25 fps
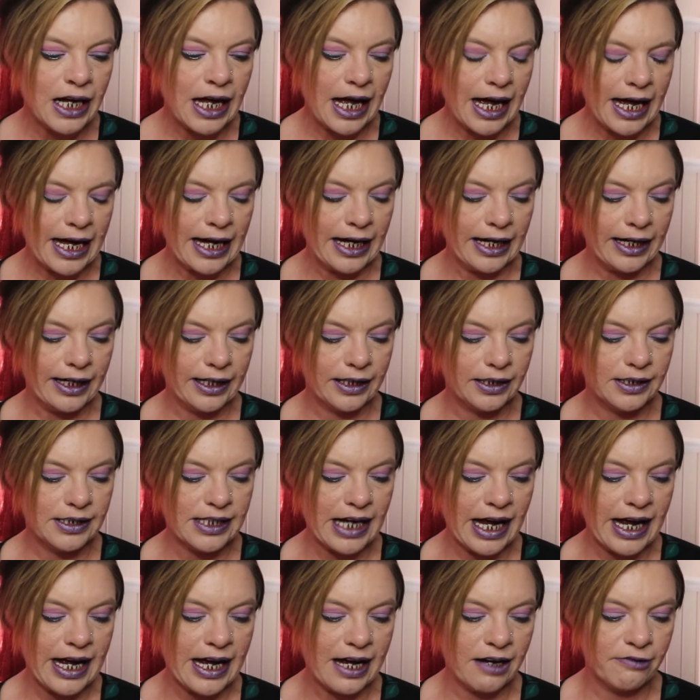and
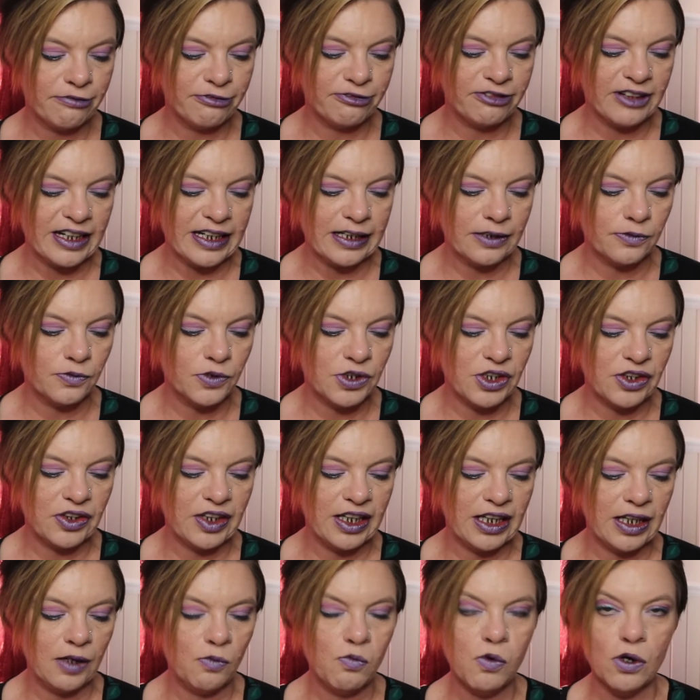I have found
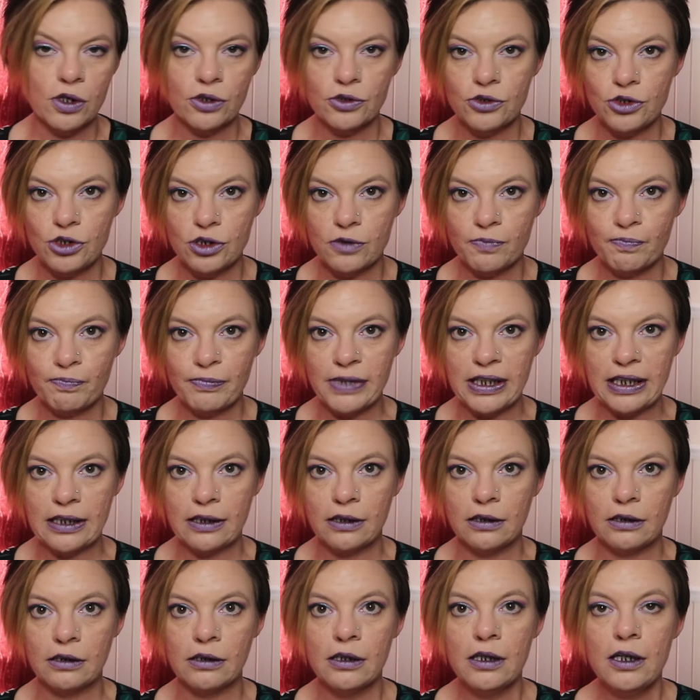the
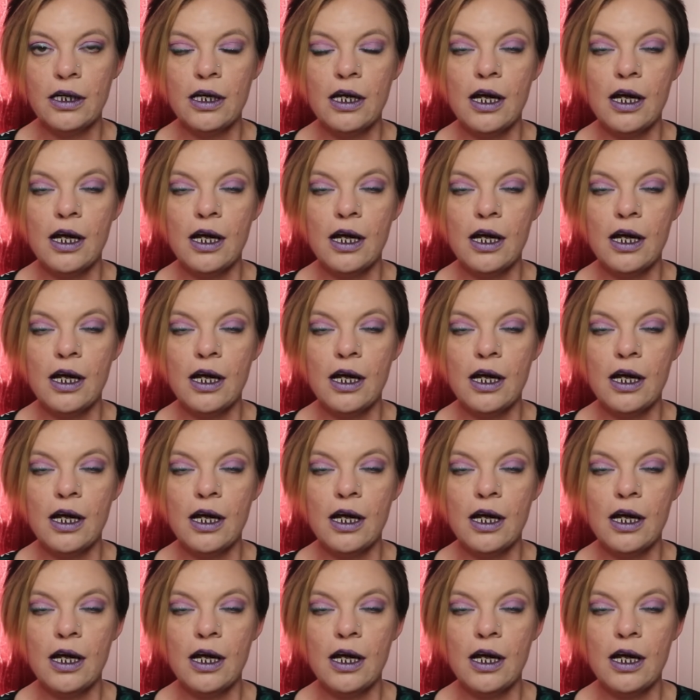100ml